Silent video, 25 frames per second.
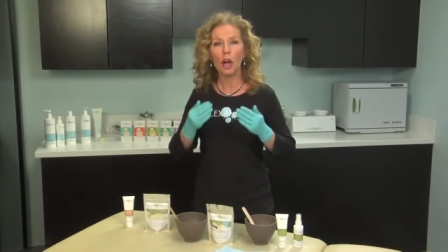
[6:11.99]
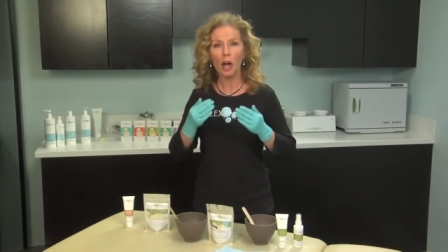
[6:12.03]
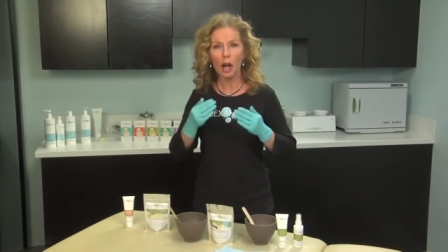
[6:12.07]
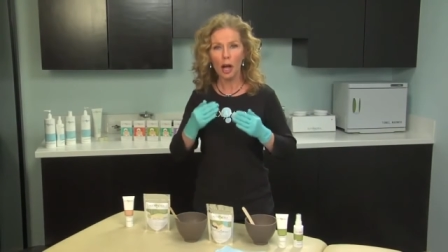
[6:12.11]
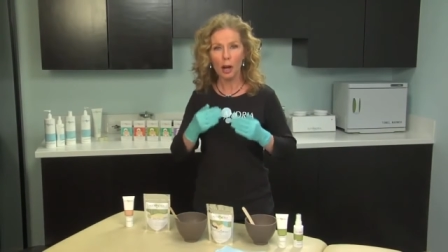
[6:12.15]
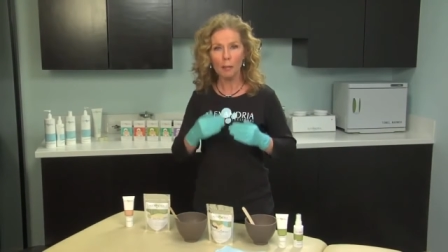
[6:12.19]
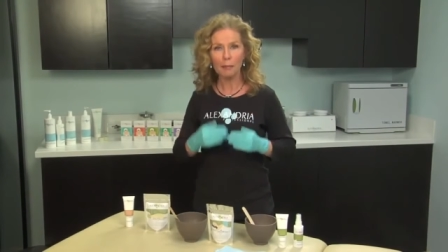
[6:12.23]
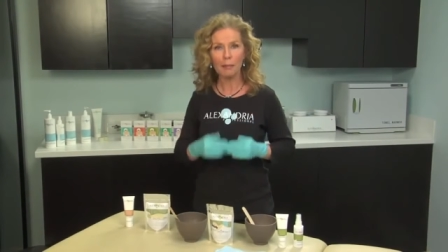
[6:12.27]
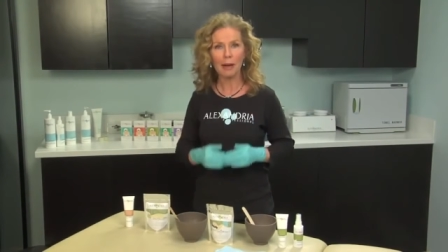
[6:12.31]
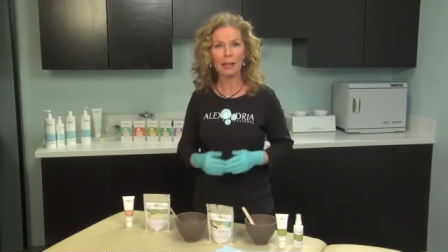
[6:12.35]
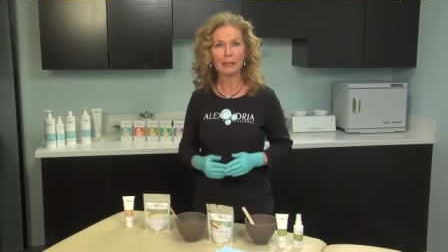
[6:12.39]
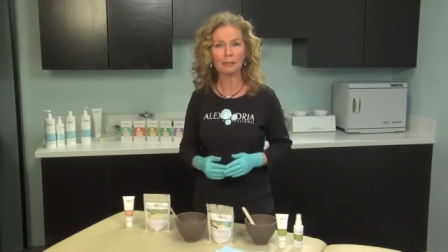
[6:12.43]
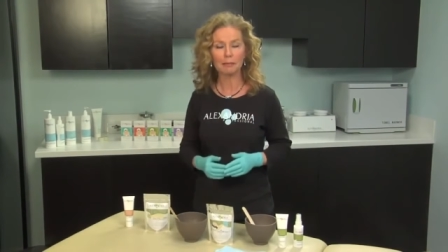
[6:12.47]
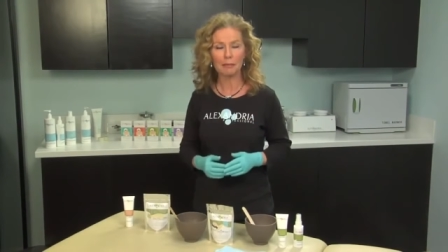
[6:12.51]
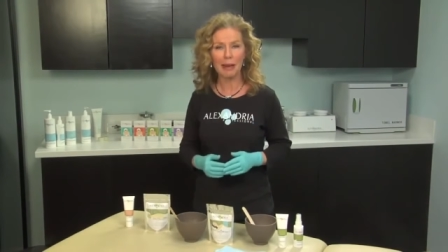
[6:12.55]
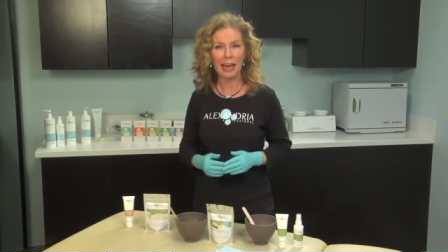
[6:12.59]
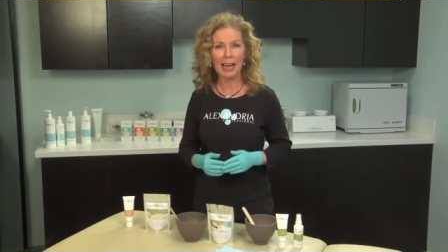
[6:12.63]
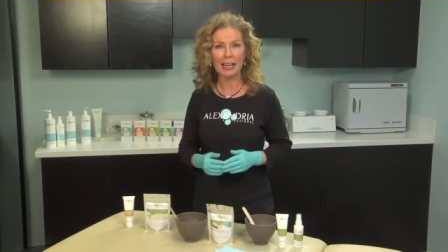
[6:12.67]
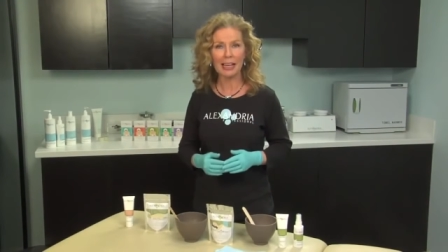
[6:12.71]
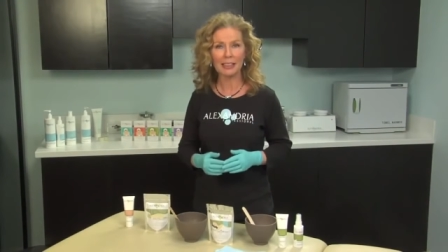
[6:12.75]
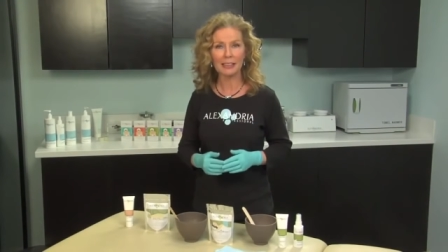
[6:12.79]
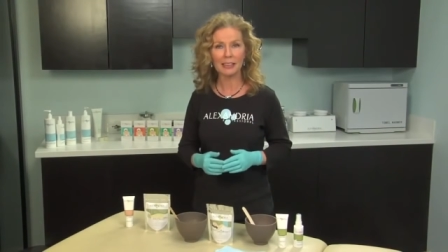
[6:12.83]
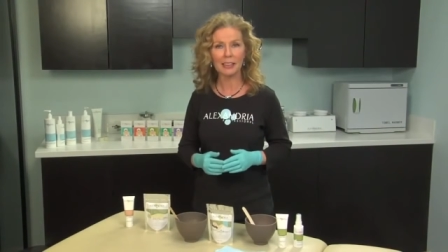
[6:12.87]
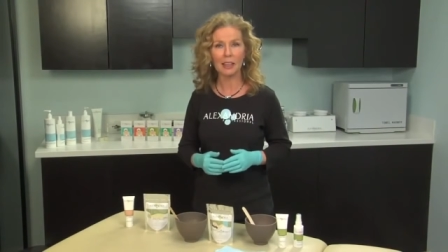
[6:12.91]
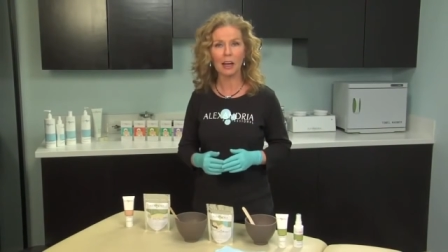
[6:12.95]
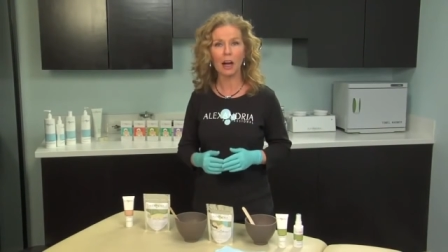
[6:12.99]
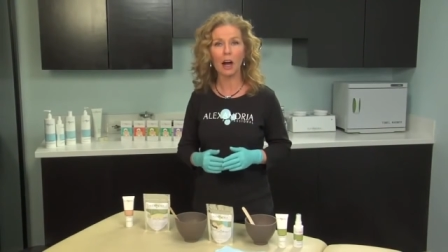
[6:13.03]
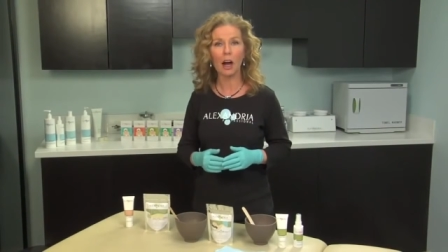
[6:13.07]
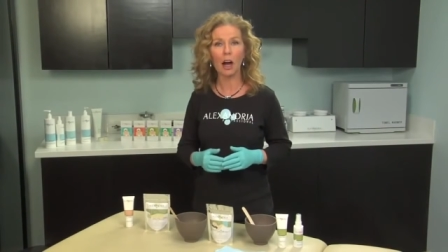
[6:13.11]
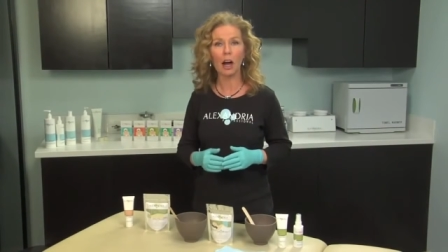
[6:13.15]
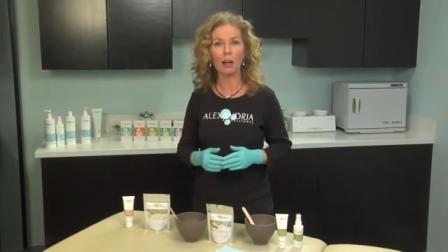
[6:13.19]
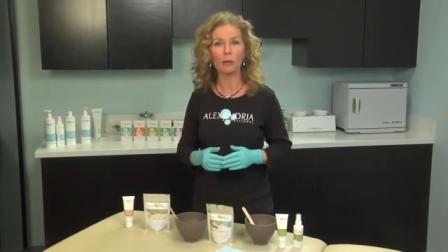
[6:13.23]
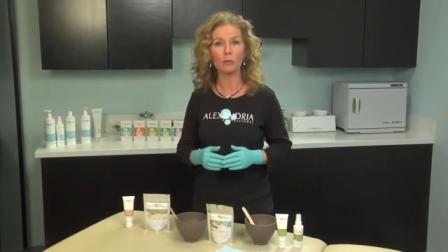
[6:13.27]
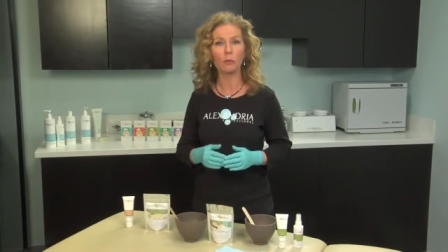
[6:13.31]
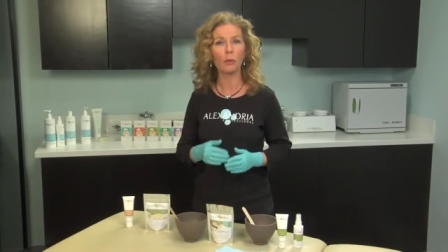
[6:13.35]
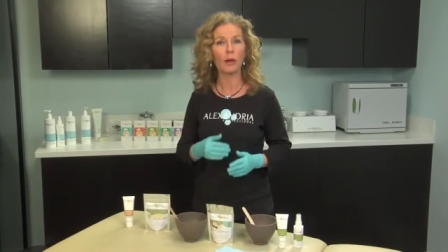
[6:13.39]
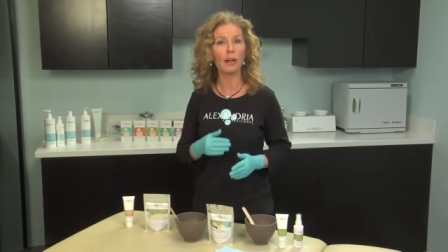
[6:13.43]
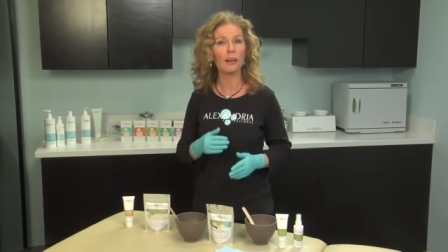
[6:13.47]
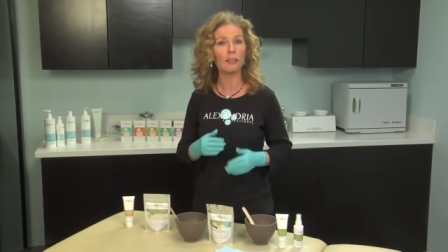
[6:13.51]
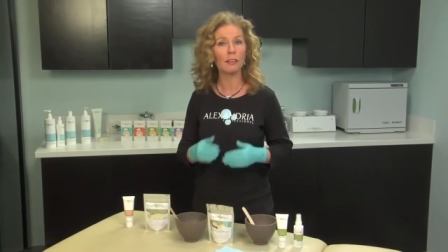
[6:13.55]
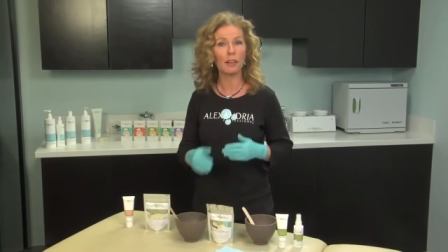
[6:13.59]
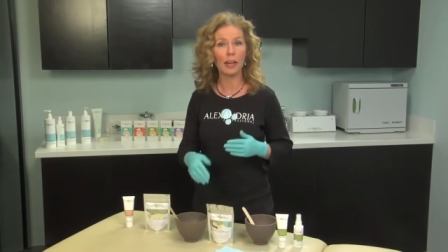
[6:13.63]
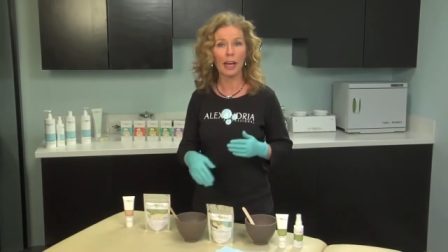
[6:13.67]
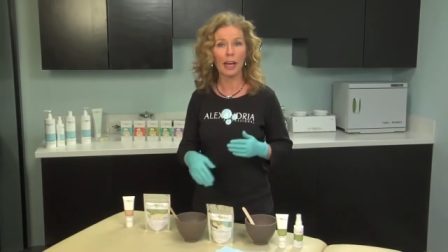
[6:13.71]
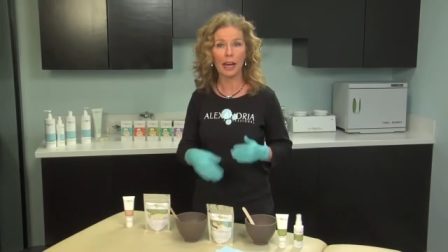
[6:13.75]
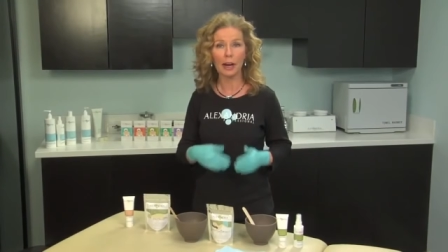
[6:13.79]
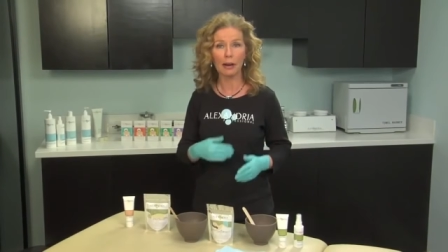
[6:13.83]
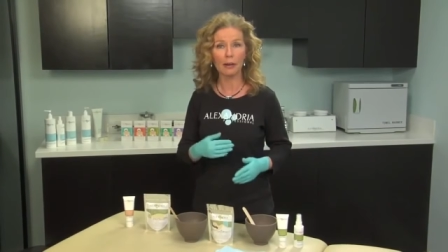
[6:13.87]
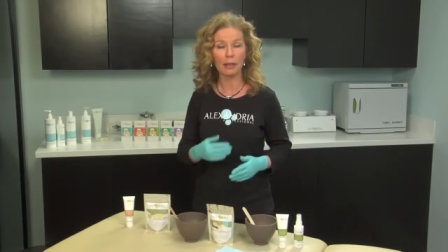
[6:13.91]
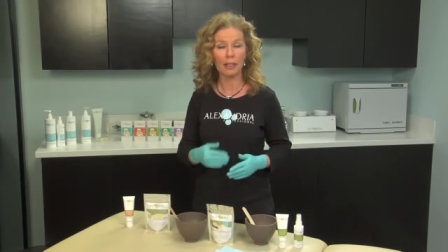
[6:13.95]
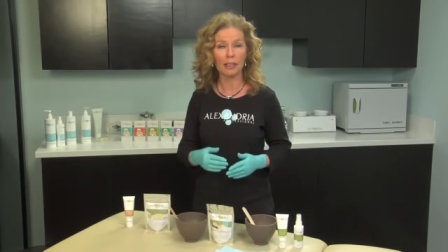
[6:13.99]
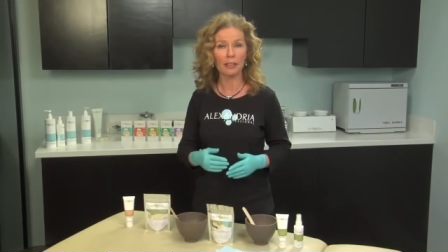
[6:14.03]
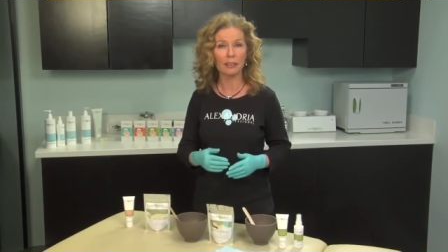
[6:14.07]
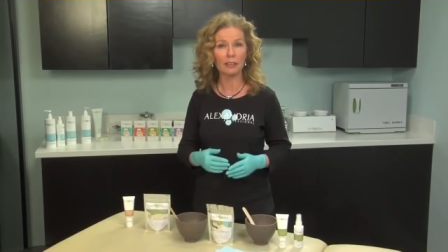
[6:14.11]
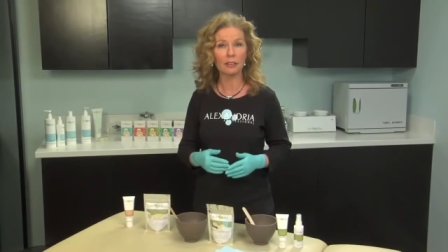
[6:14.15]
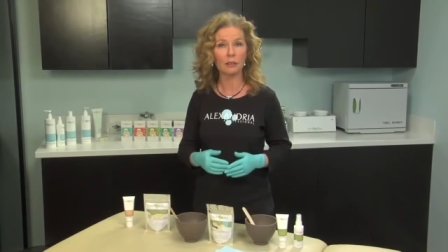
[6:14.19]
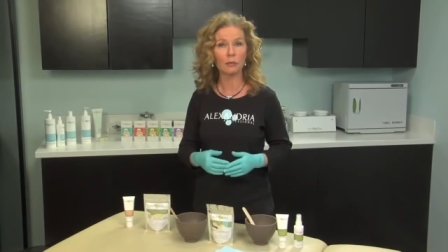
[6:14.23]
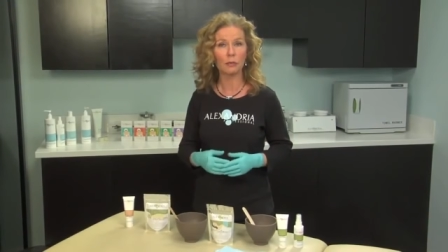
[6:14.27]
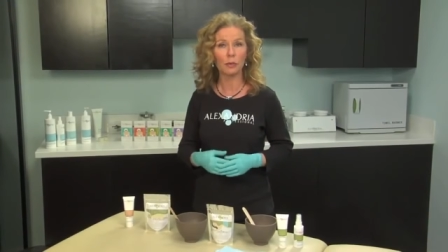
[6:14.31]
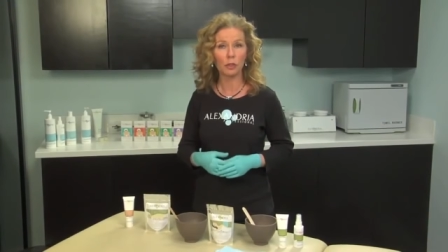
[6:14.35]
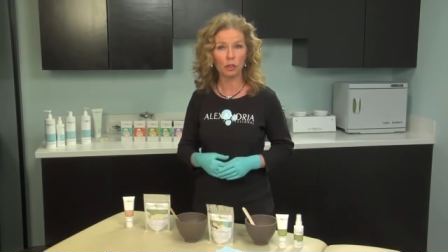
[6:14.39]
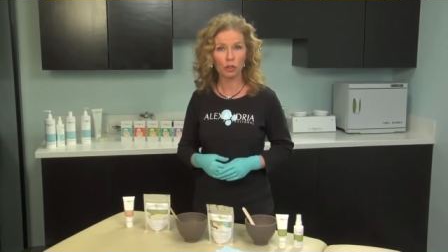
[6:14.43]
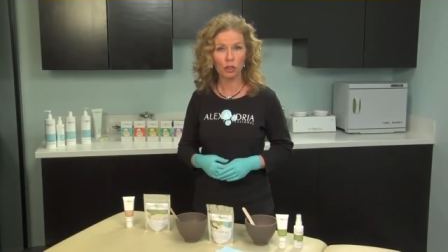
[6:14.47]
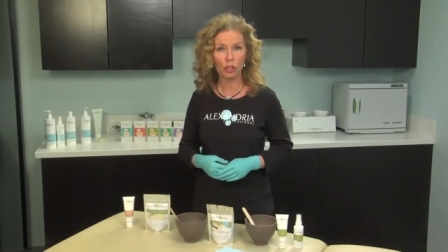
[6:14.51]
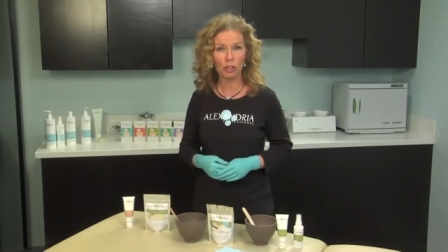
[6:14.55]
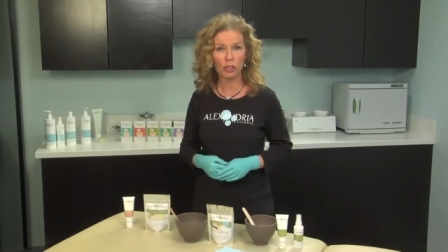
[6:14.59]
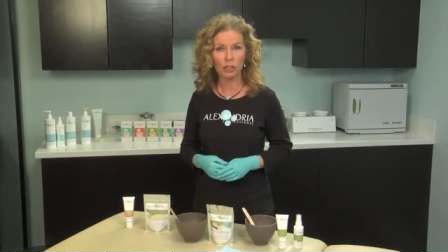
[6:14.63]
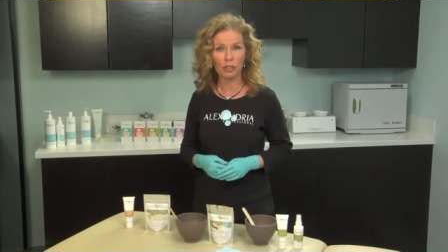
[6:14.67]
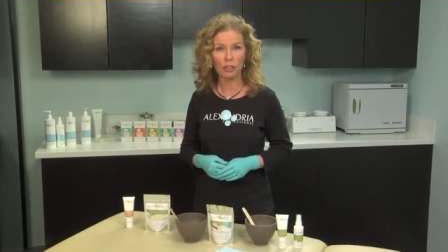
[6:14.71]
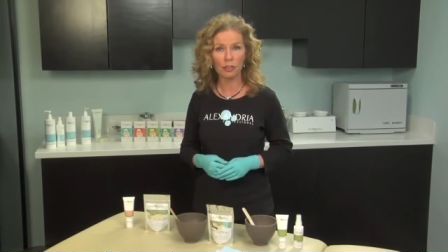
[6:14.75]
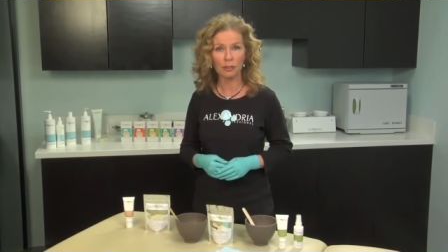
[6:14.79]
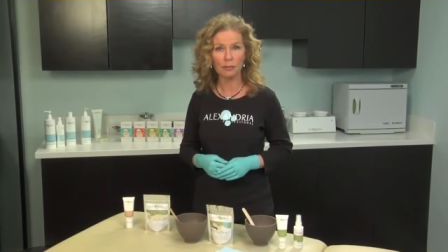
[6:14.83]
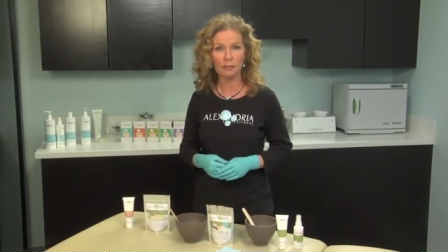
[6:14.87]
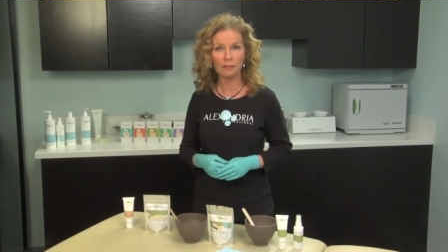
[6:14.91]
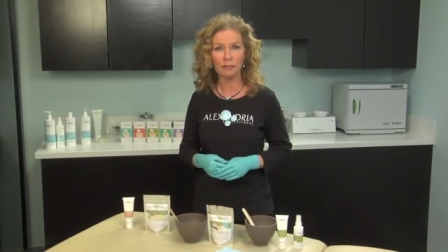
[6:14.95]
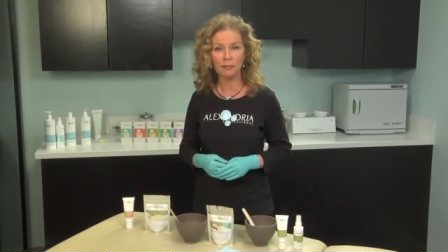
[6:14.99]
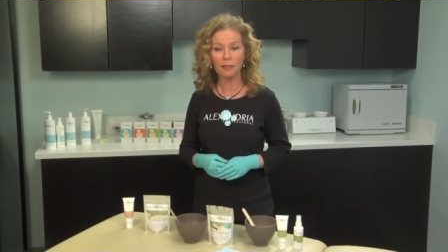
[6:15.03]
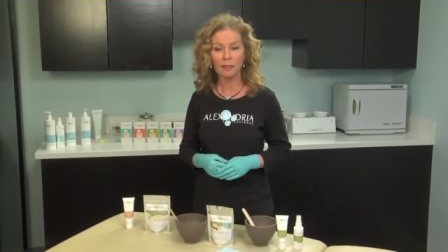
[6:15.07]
a mud mask on whatever areas we sugared.